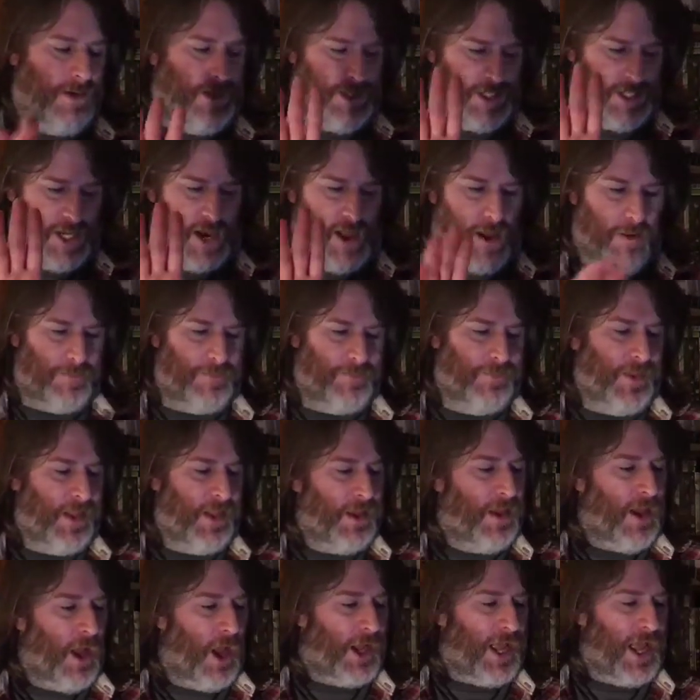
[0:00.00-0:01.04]
Shut up.
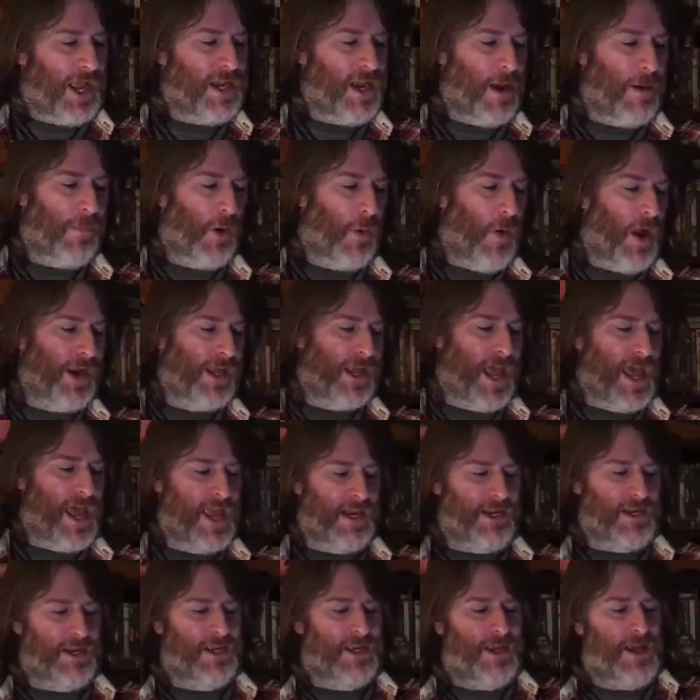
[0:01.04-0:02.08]
Okay, number one
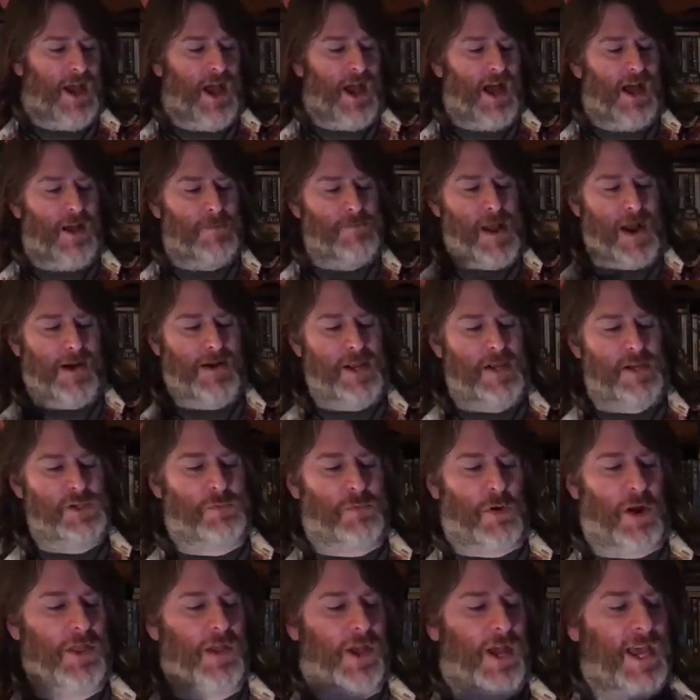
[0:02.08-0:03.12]
again. Mario's
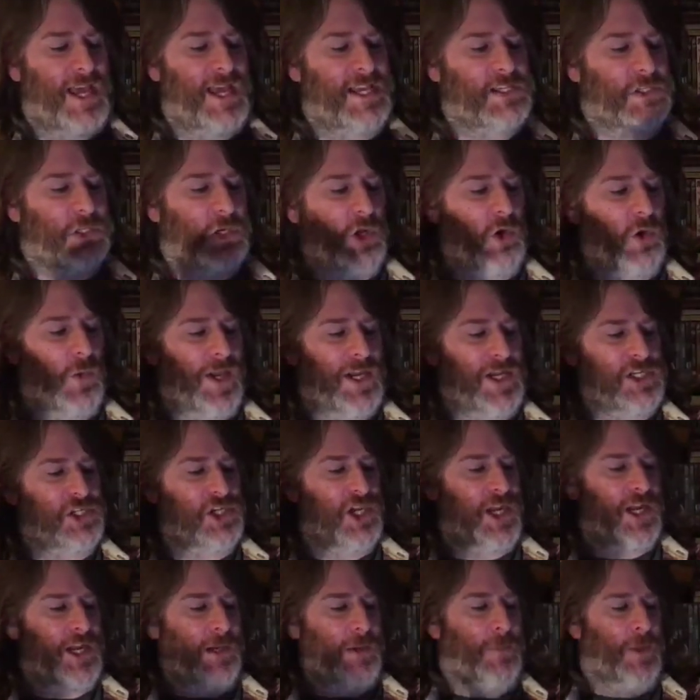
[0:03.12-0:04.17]
brother is
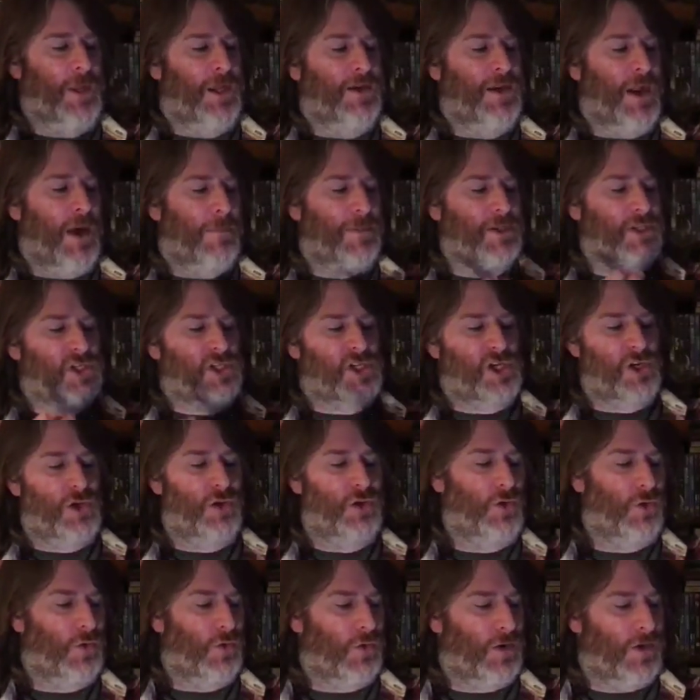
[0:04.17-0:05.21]
Luigi. Number
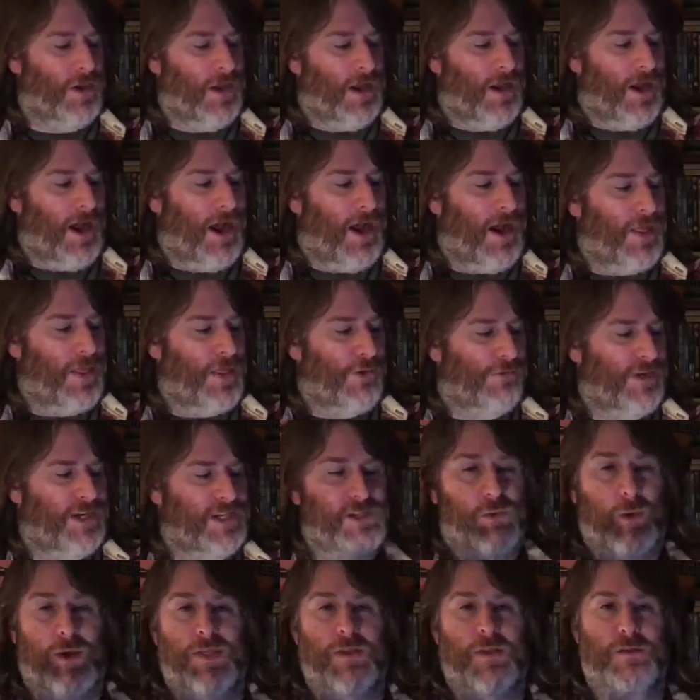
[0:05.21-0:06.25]
two, the
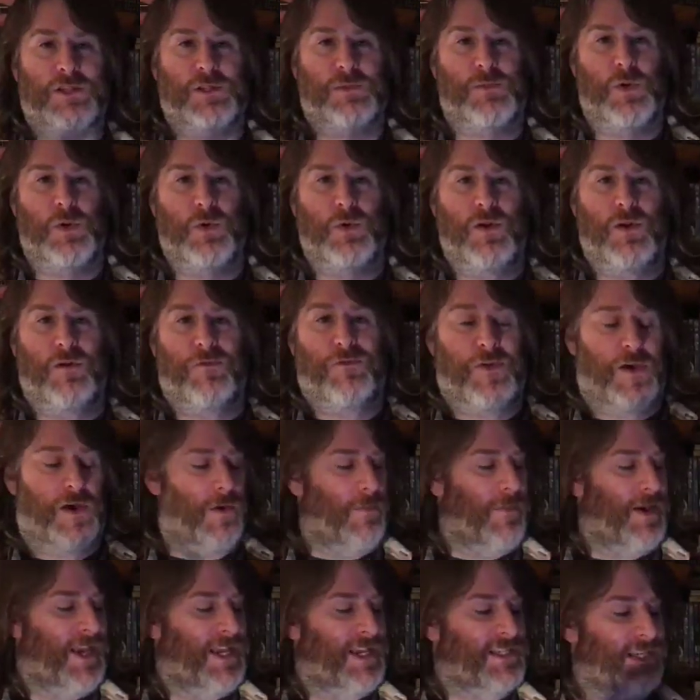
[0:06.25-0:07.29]
Reese Witherspoon
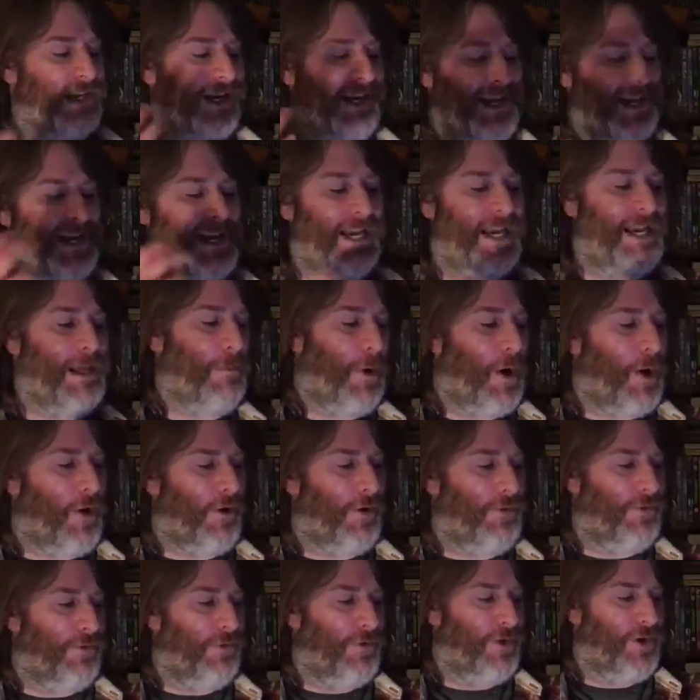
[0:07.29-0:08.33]
film is Legally
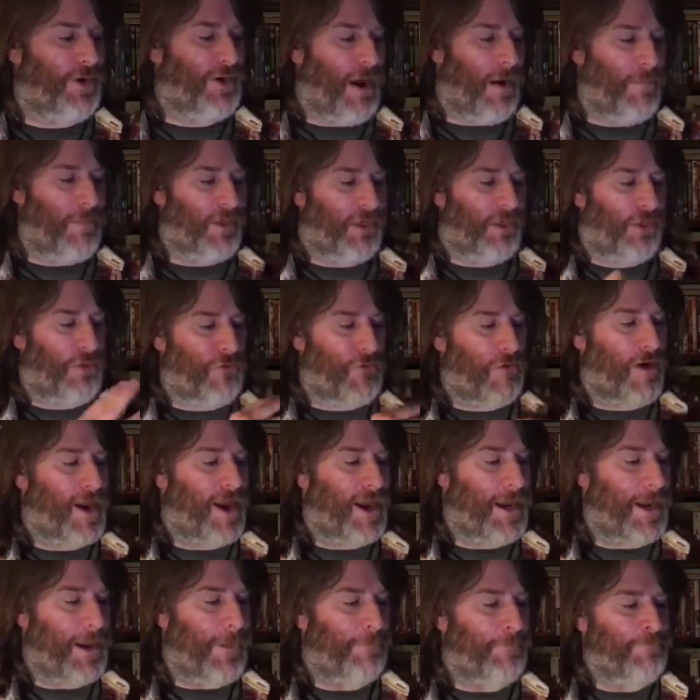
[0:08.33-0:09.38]
Blonde. Number
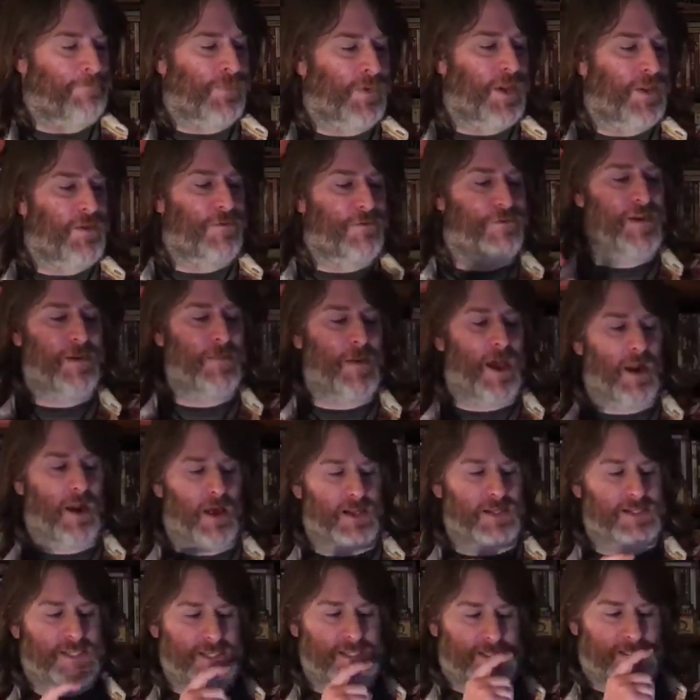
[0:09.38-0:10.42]
three, the female
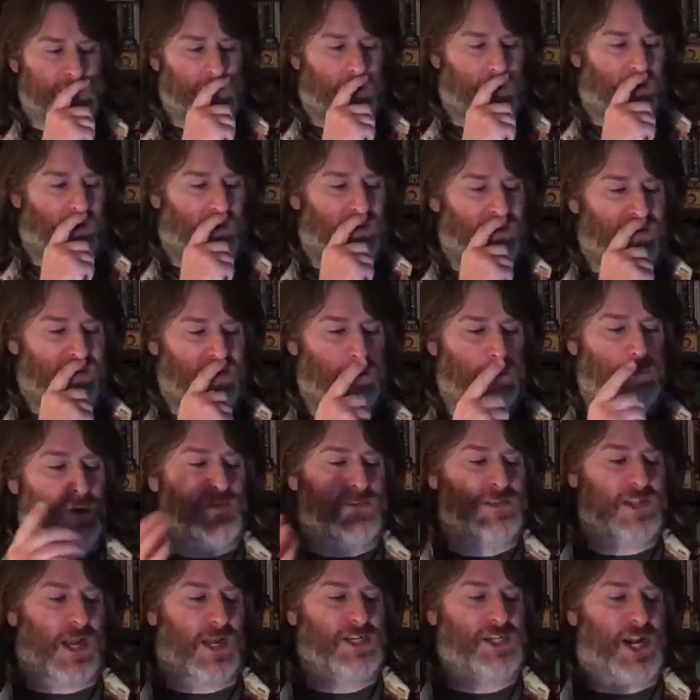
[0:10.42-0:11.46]
artist on
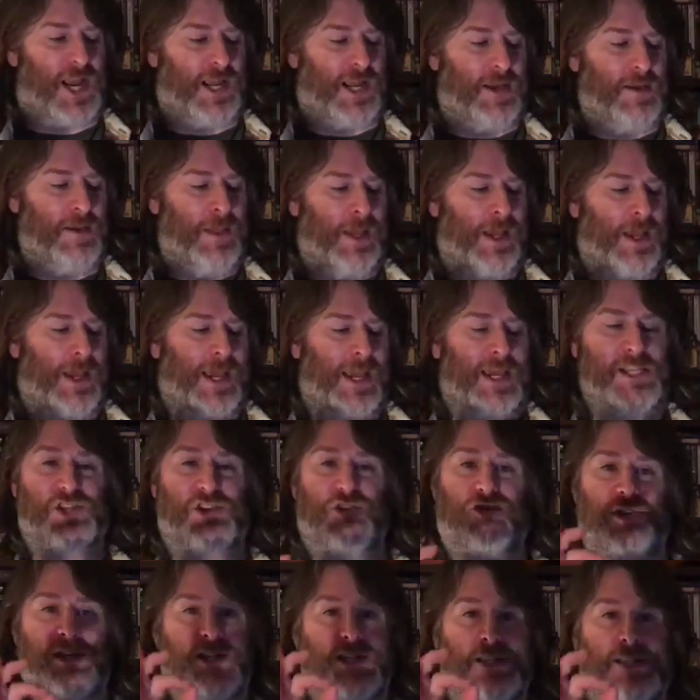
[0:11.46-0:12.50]
Moves Like Jagger is
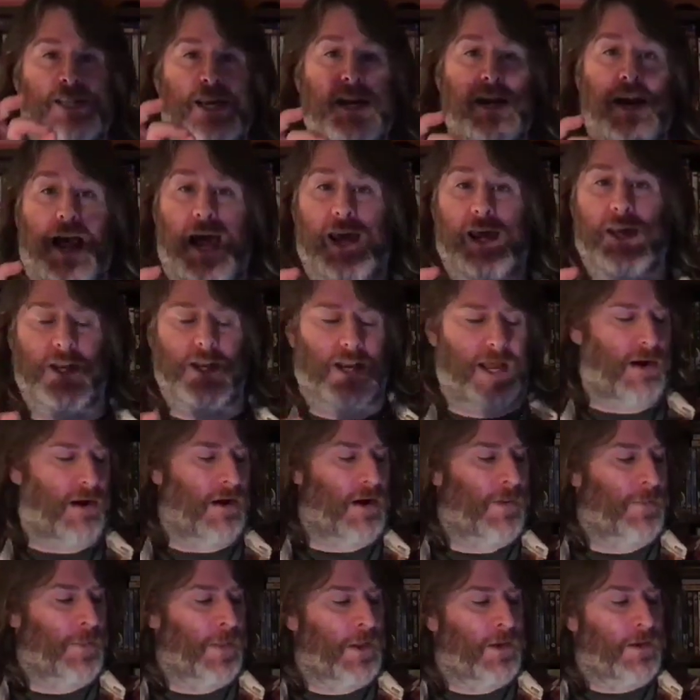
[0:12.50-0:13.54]
Christina
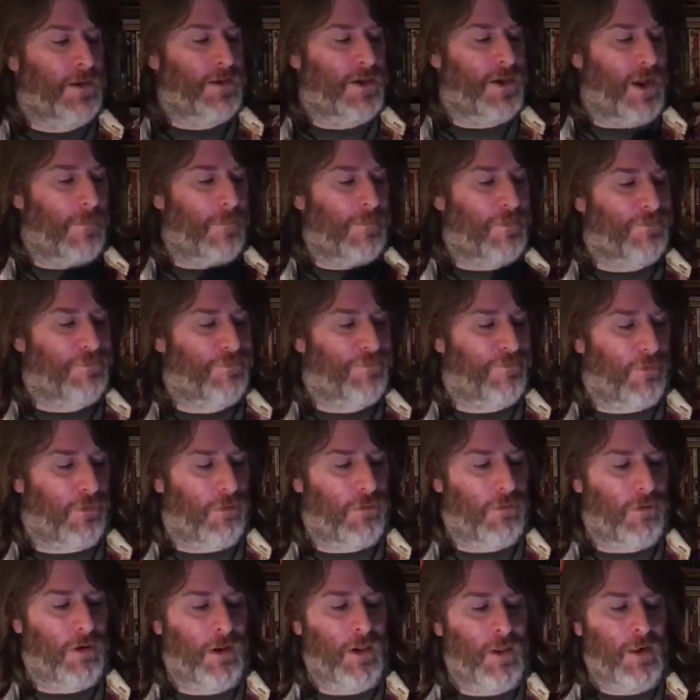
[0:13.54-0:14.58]
Aguilera. Number
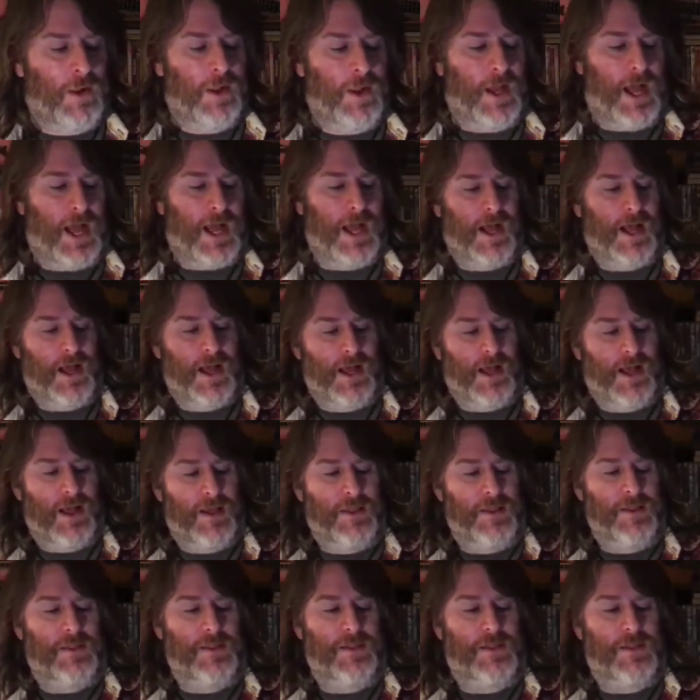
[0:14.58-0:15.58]
four, the